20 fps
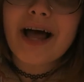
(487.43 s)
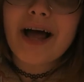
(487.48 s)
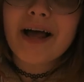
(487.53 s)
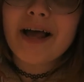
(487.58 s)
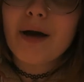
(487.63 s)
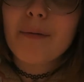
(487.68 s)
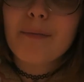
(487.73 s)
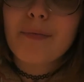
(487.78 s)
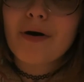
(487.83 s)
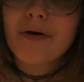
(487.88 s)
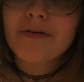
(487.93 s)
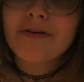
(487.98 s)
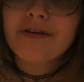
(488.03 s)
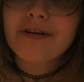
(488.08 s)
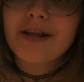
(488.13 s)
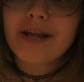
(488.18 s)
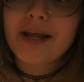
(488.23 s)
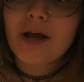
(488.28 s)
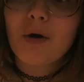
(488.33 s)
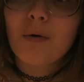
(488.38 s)
I
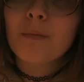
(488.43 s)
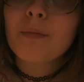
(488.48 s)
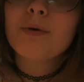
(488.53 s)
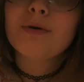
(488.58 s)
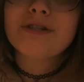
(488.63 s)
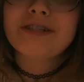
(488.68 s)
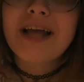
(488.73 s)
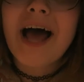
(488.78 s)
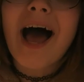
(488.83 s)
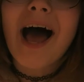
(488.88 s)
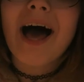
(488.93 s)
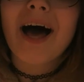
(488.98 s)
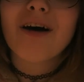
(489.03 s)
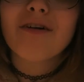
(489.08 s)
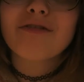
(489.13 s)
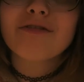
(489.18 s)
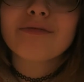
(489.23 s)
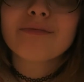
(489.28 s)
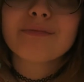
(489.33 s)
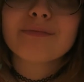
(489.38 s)
apparently almost
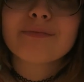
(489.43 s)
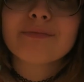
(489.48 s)
have